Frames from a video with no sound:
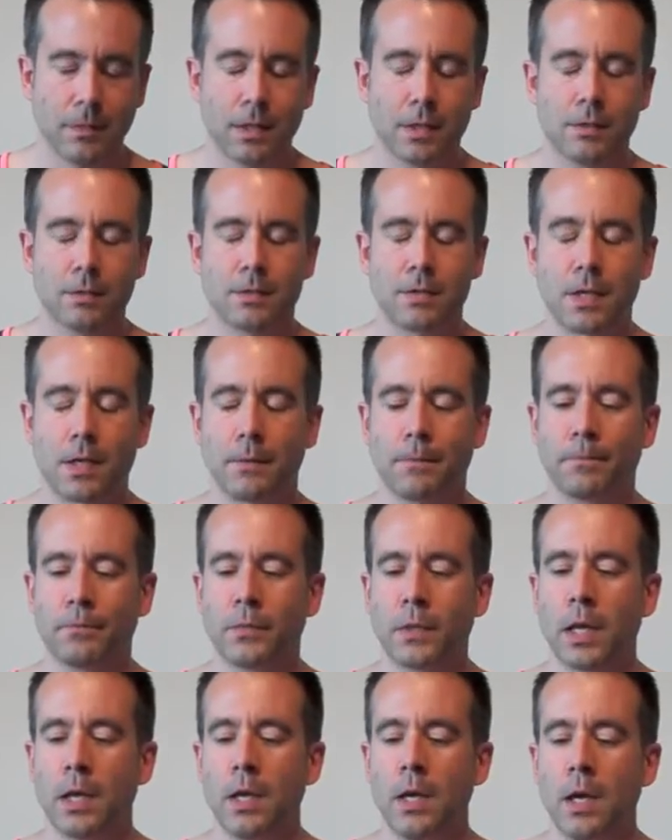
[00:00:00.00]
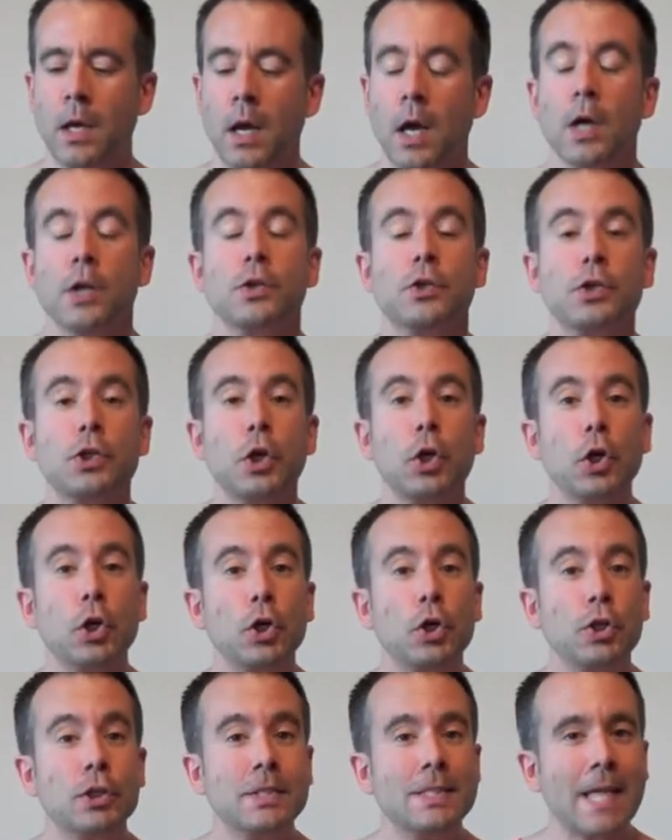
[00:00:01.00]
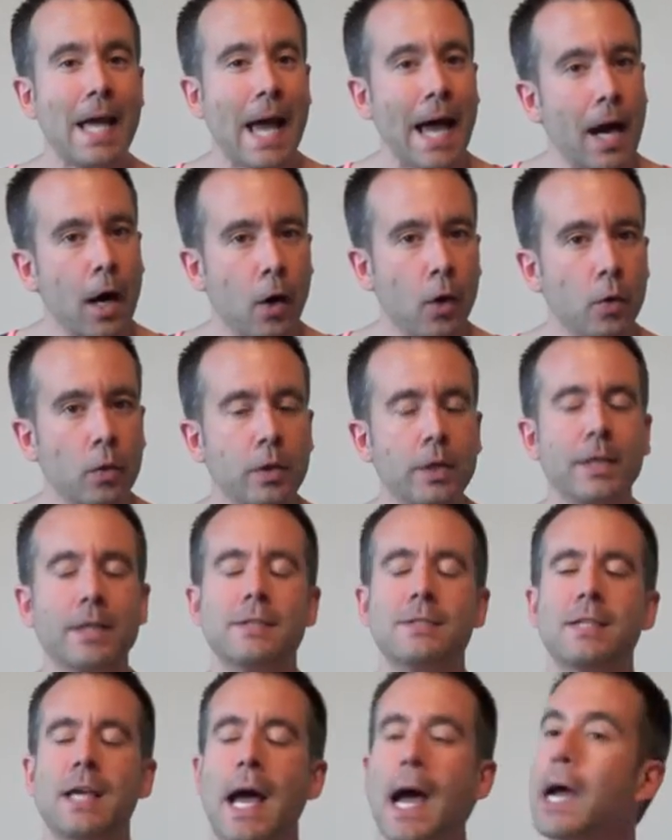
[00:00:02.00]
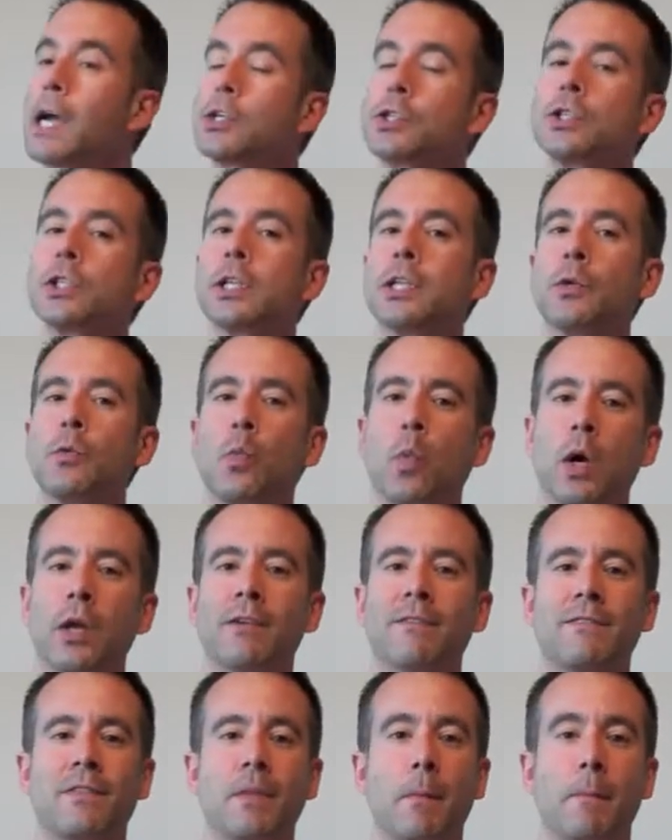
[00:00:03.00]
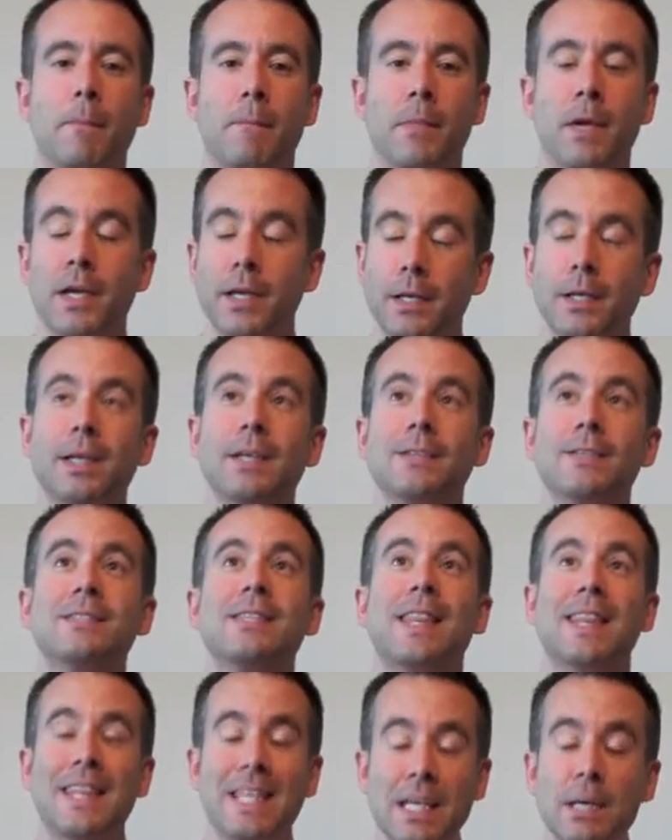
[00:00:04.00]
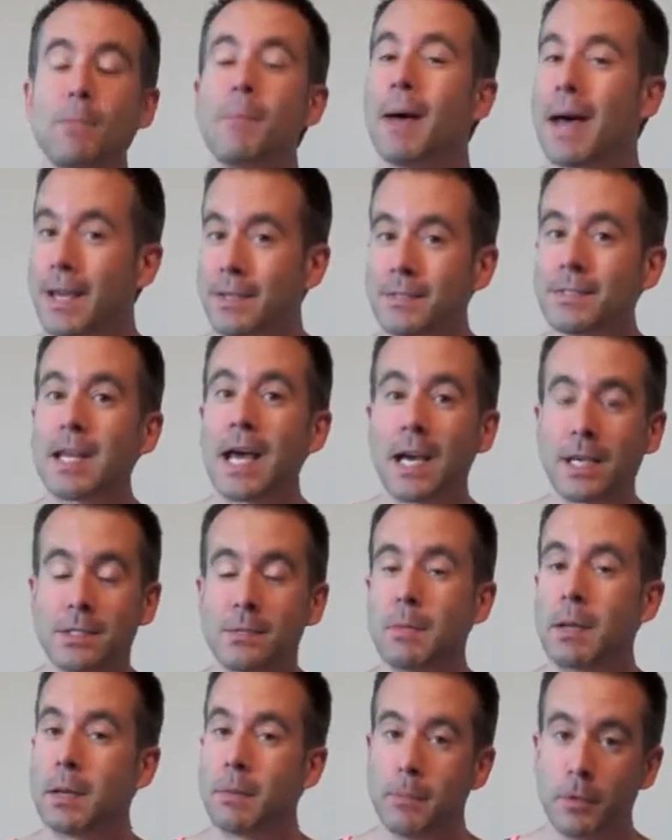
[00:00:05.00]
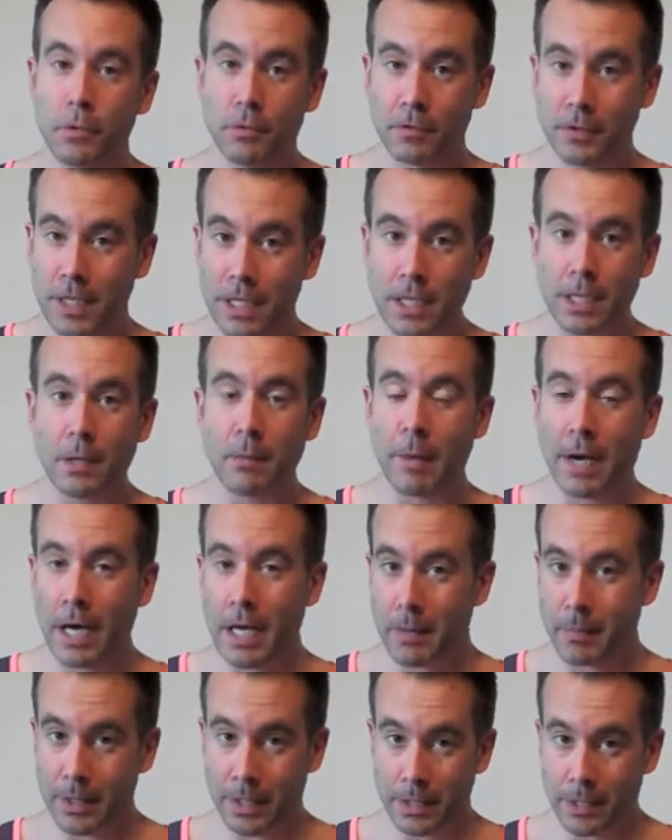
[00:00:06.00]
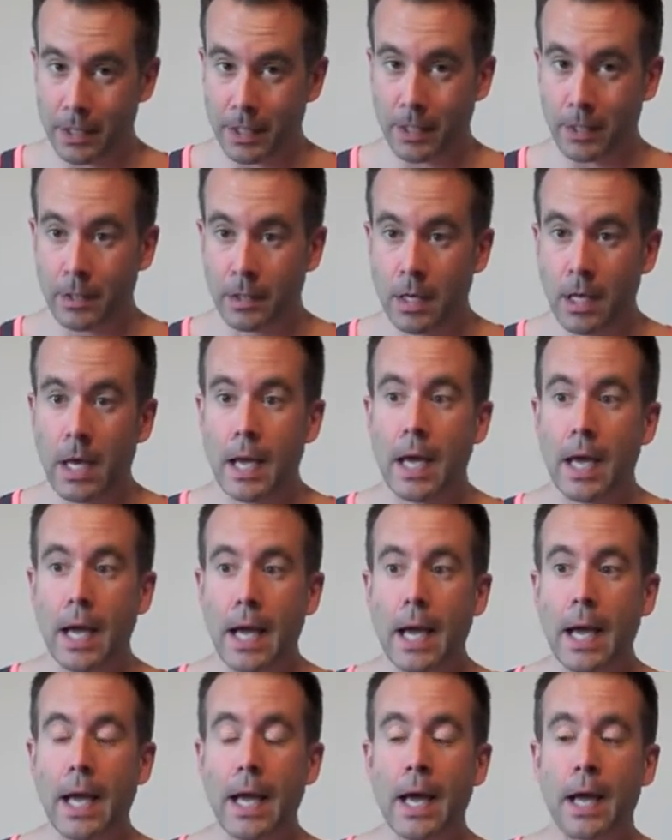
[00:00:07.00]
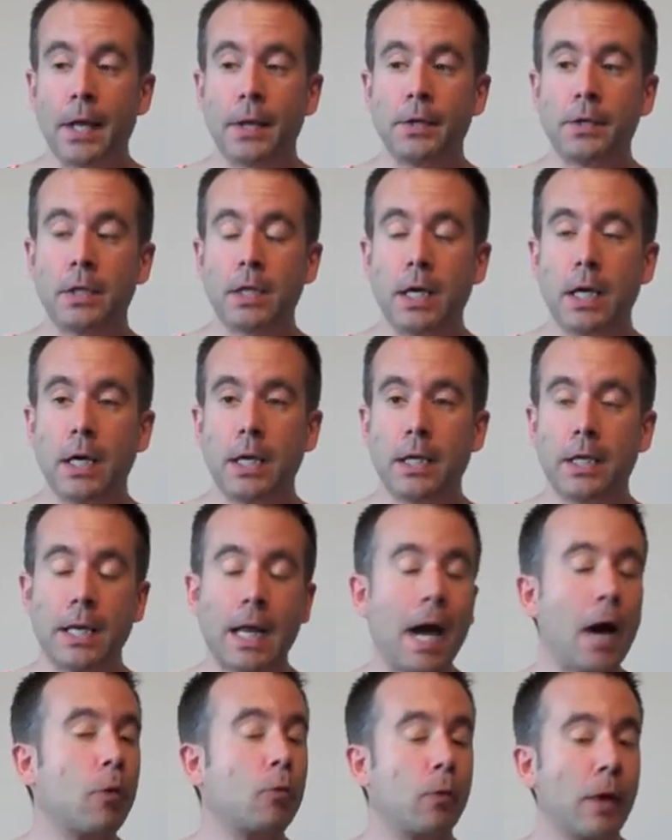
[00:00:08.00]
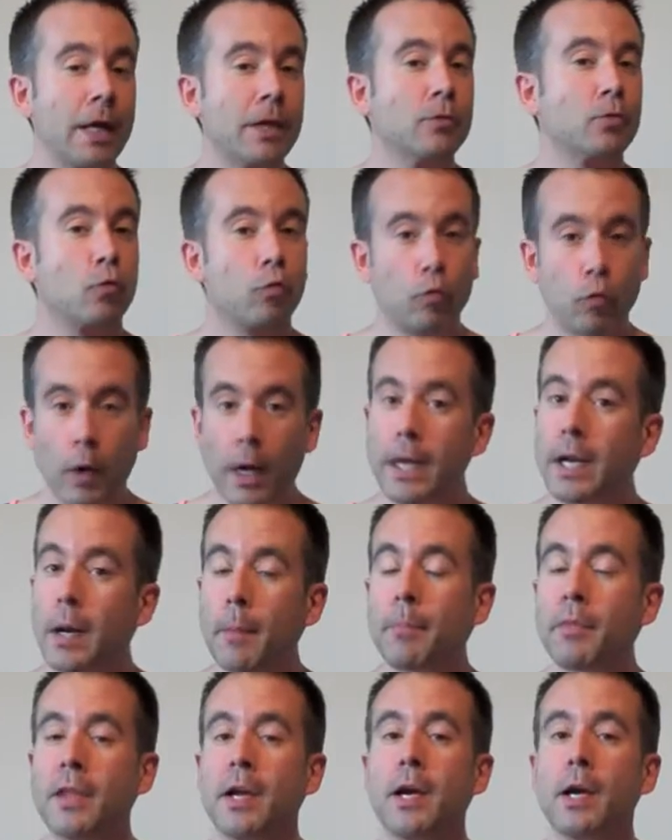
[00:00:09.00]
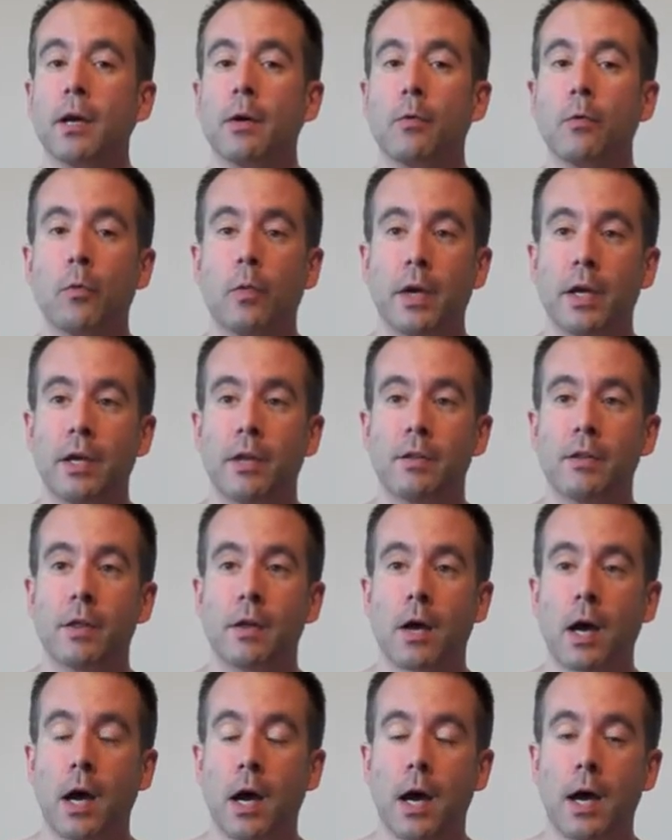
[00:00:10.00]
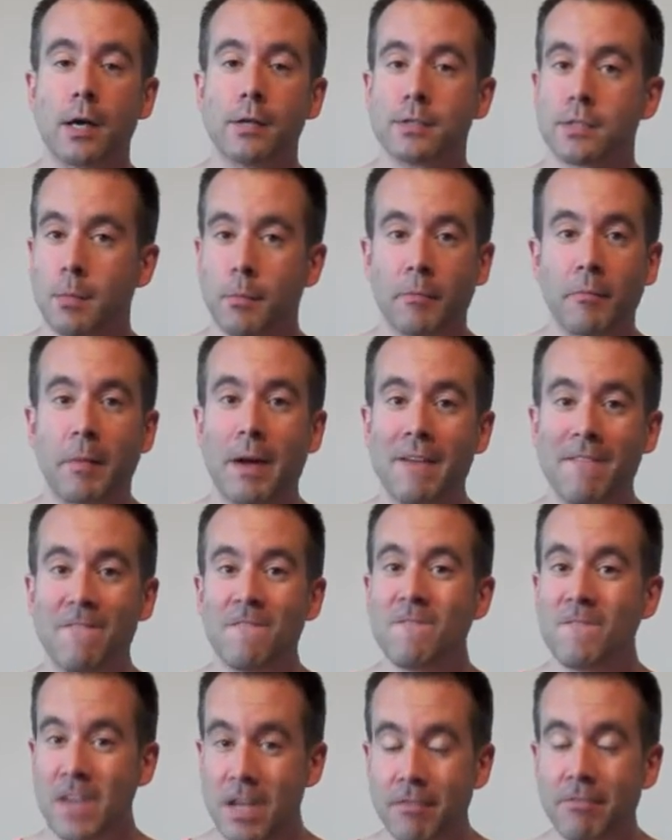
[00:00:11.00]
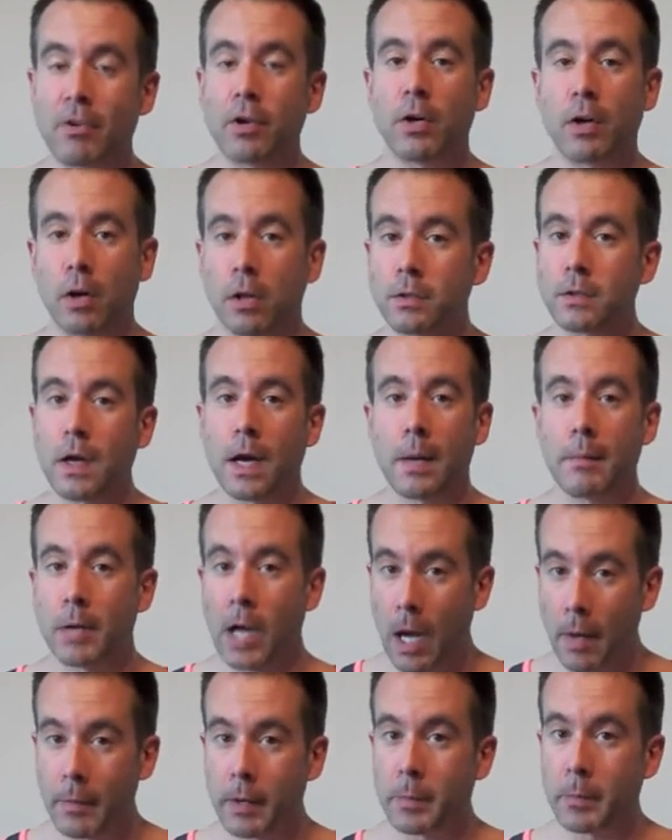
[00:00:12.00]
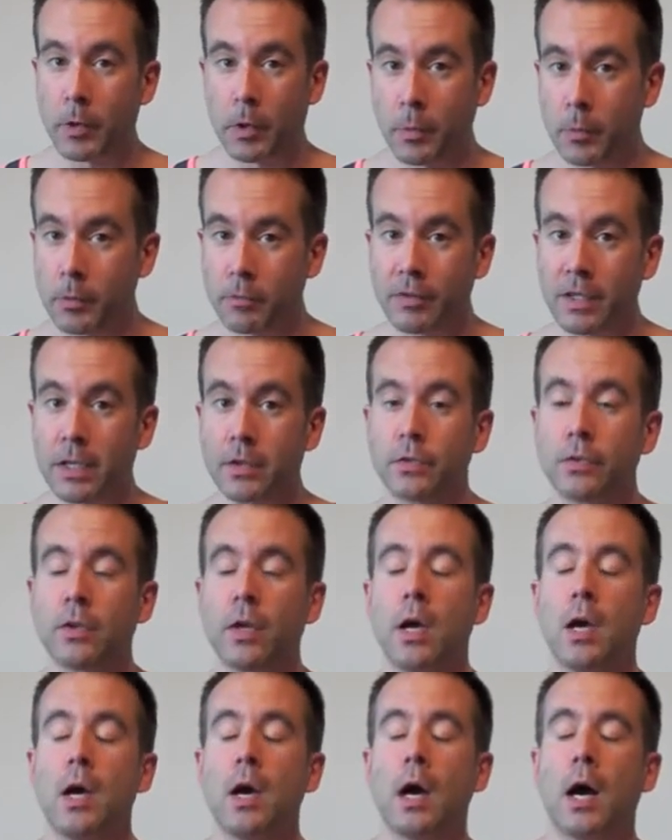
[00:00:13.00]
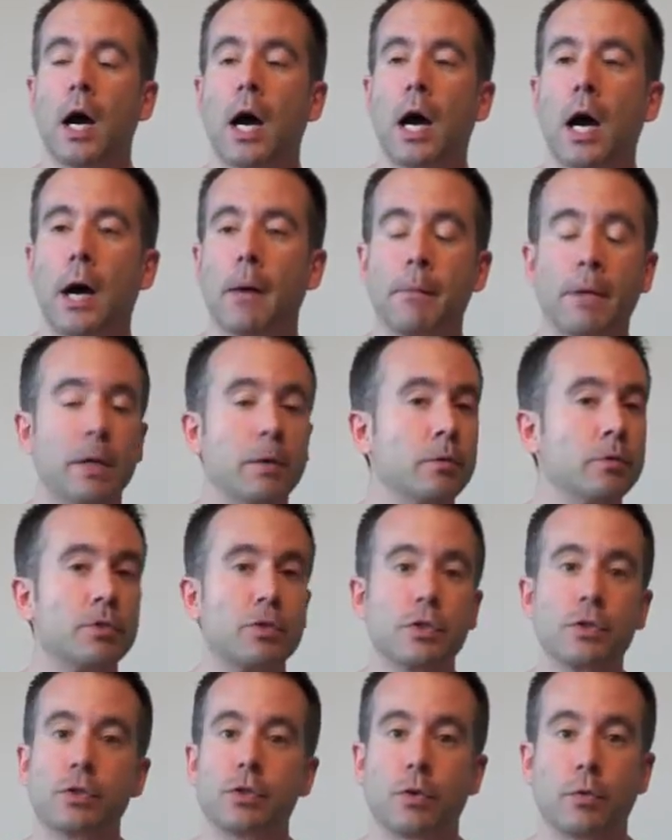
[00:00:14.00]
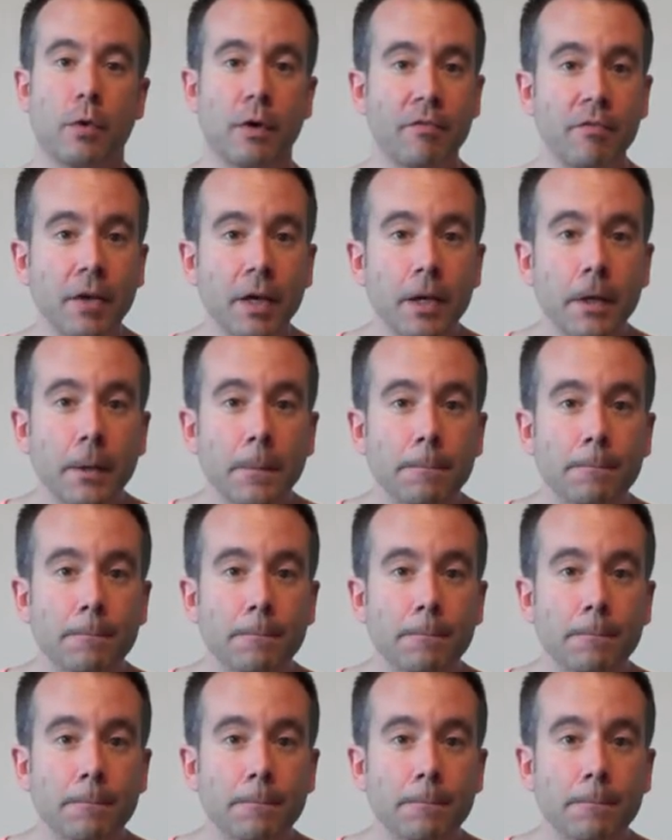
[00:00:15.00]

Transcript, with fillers: see. Turns out it's actually one of the, it is the best X-Men movie in my opinion. And it now ranks right up there with uh, some of my favorite all-time comic book movies. Um, it was just terrific.